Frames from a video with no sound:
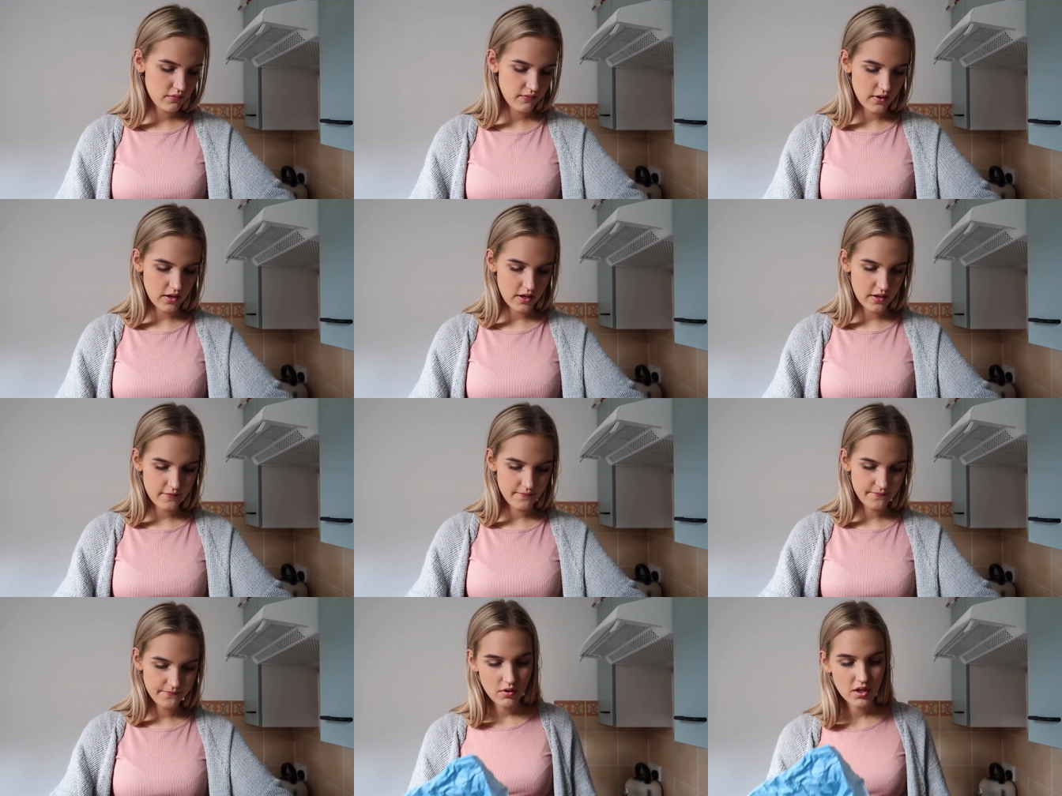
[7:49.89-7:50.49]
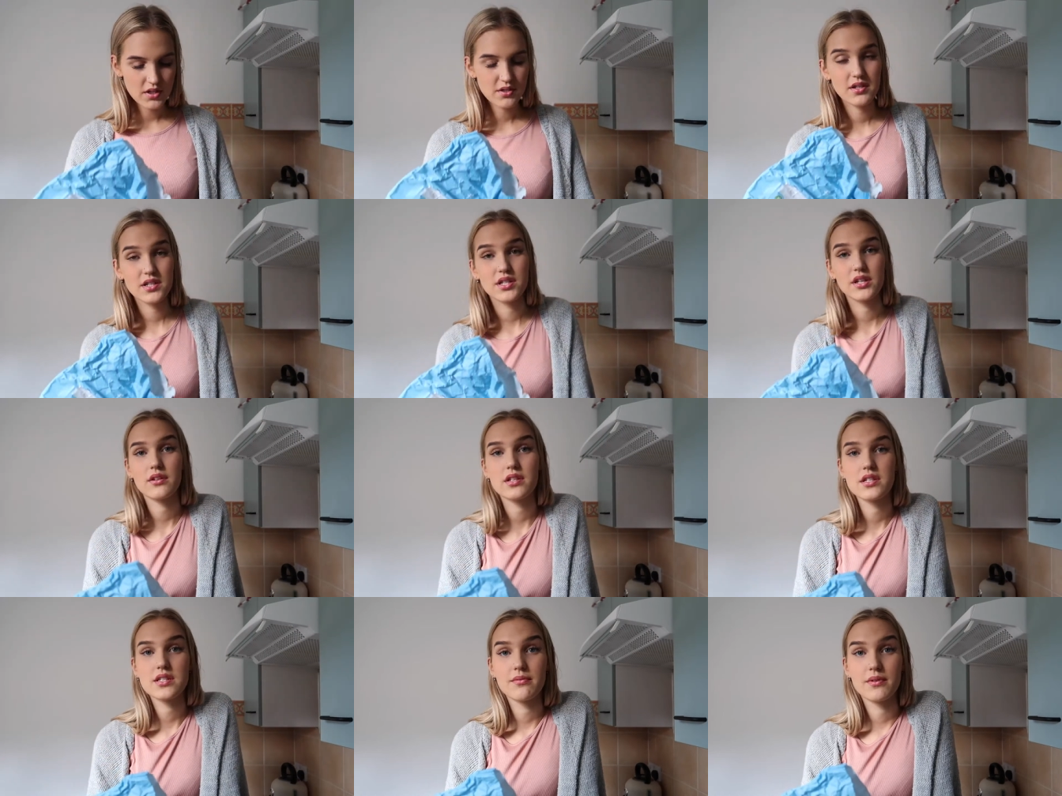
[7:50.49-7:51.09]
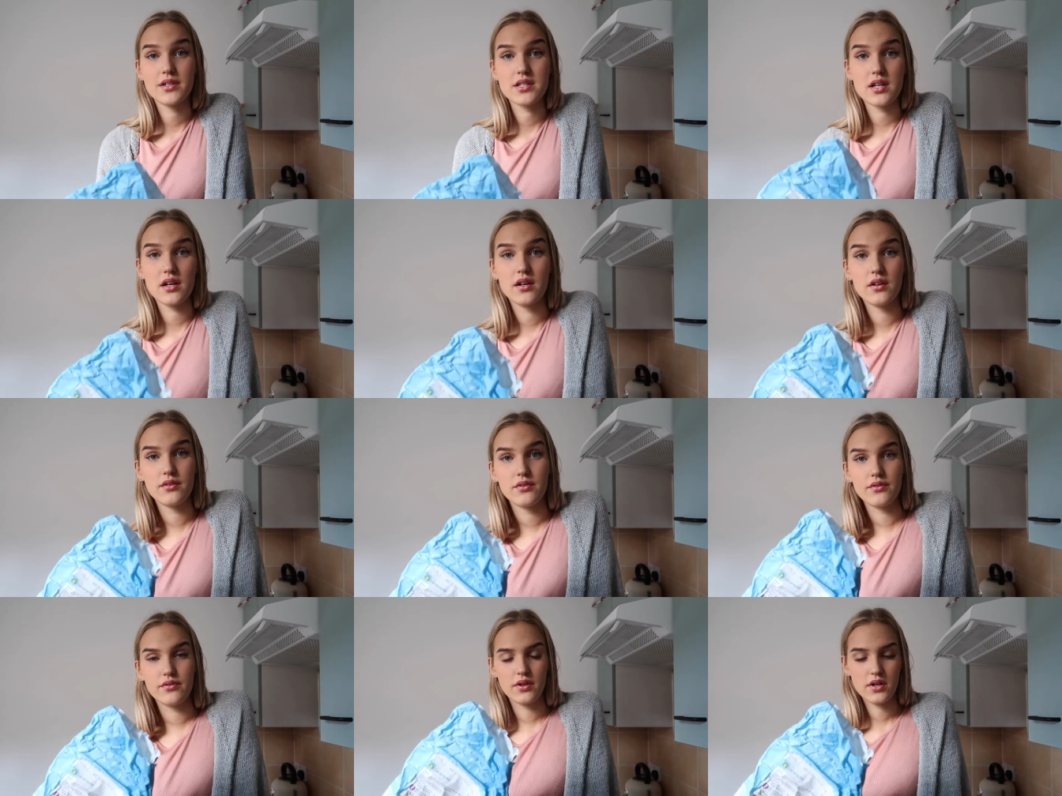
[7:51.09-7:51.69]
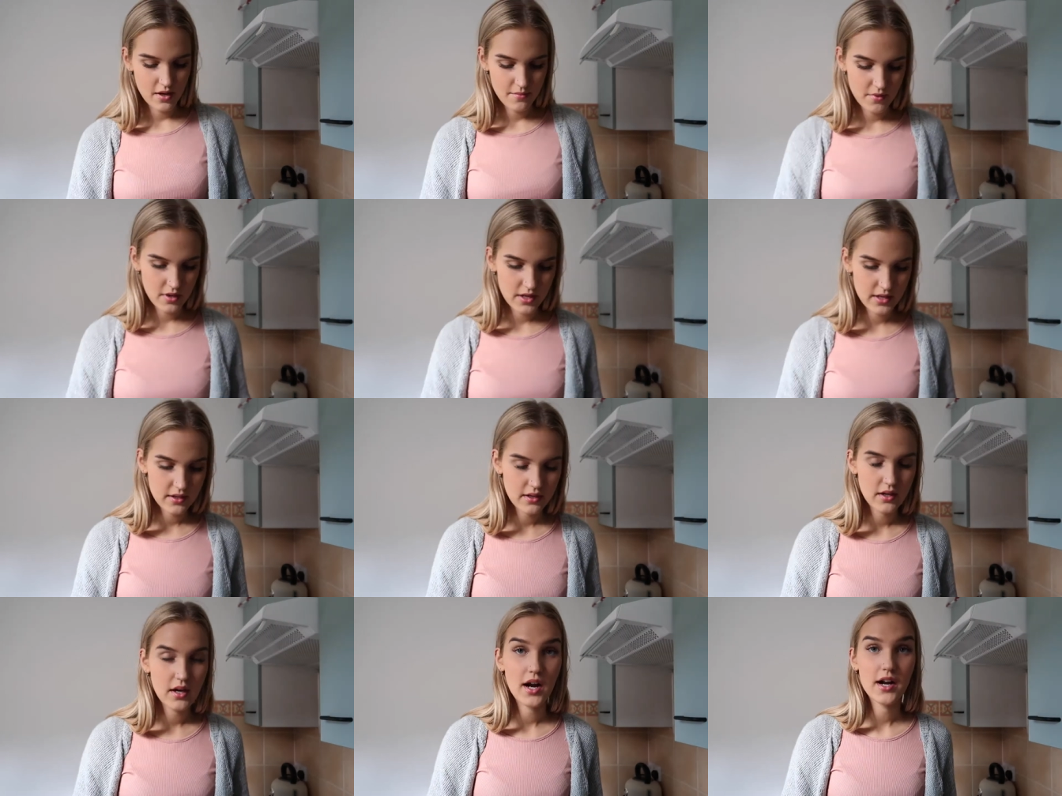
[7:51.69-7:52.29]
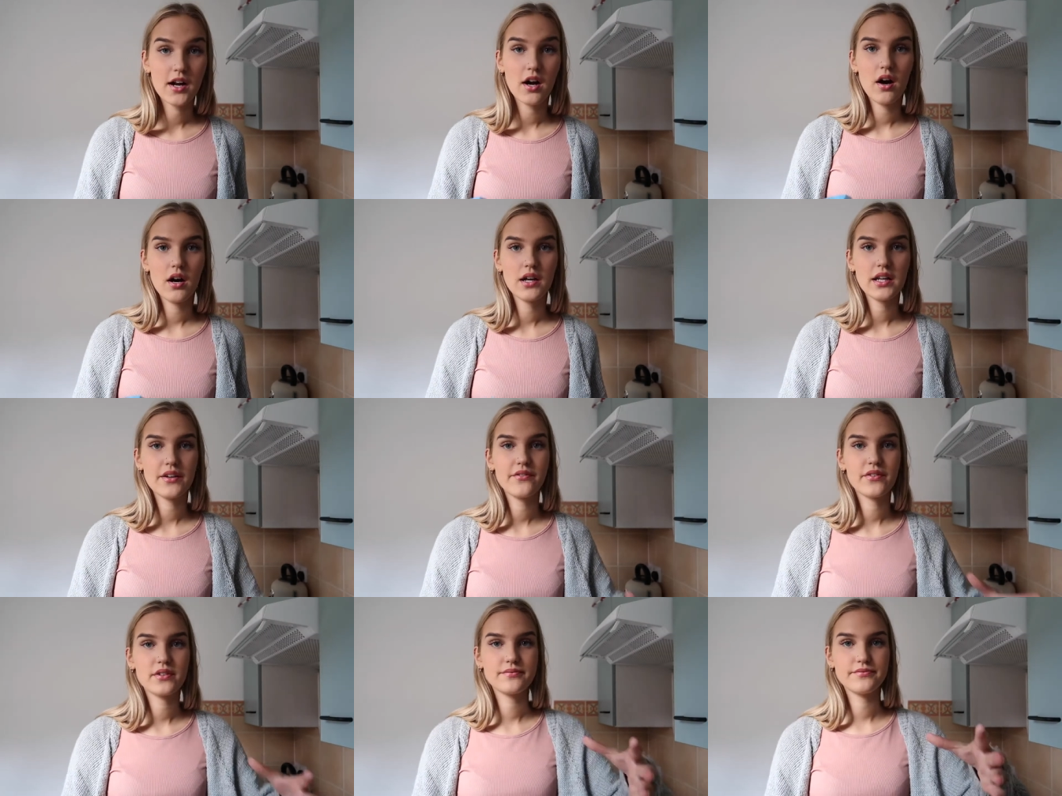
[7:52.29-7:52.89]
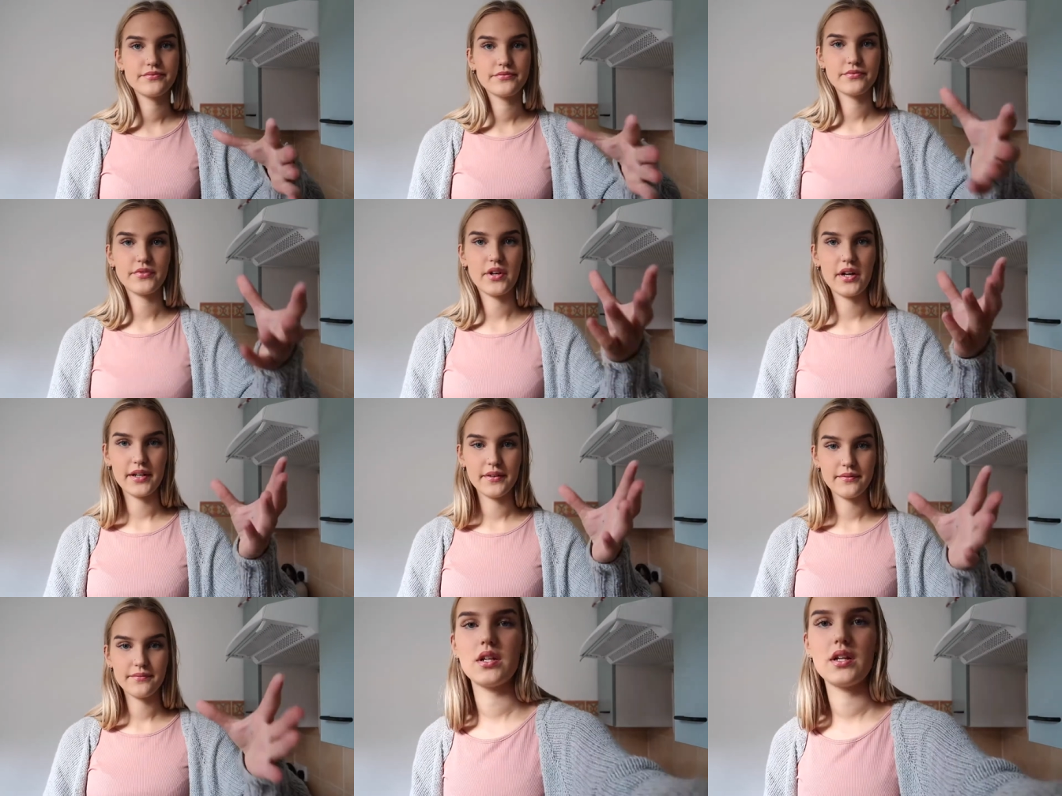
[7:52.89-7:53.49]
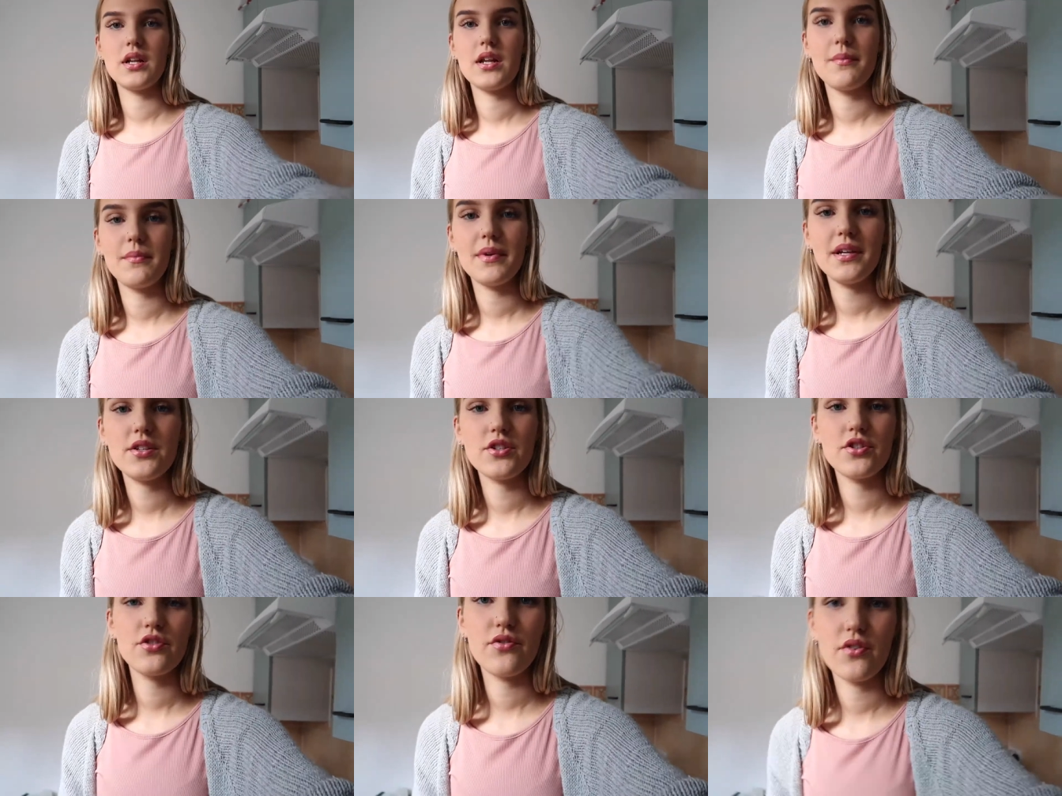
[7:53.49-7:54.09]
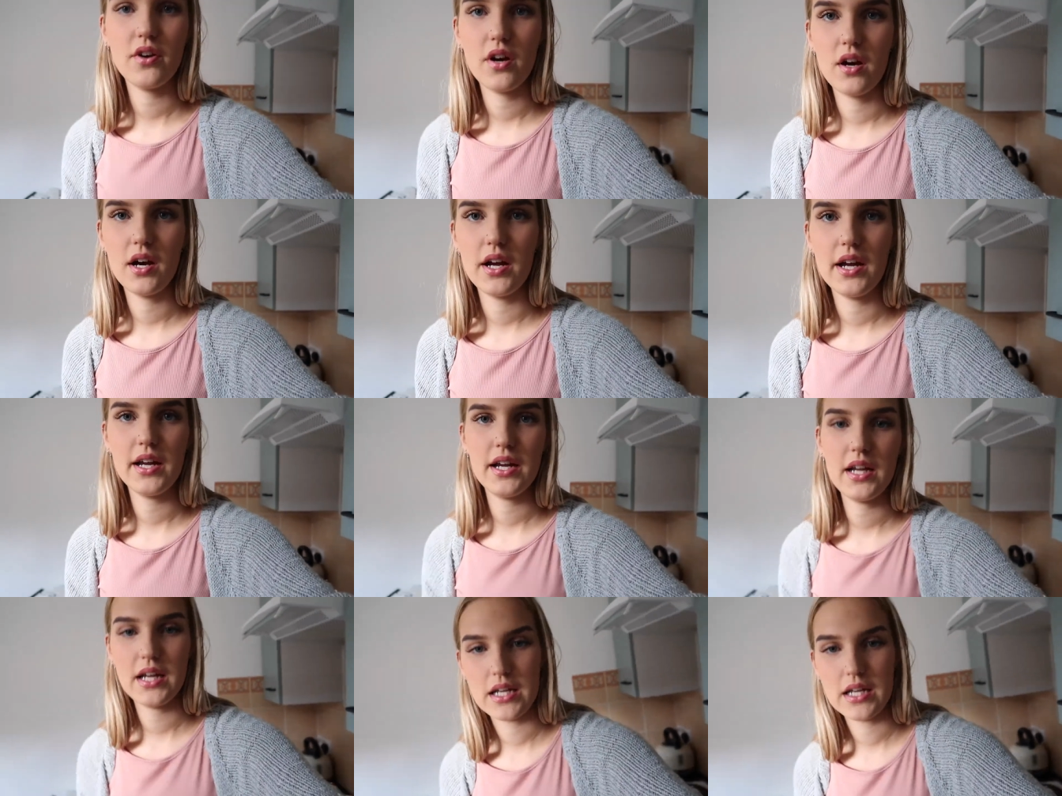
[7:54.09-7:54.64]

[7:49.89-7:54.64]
Right, why do I do this to myself? Let me try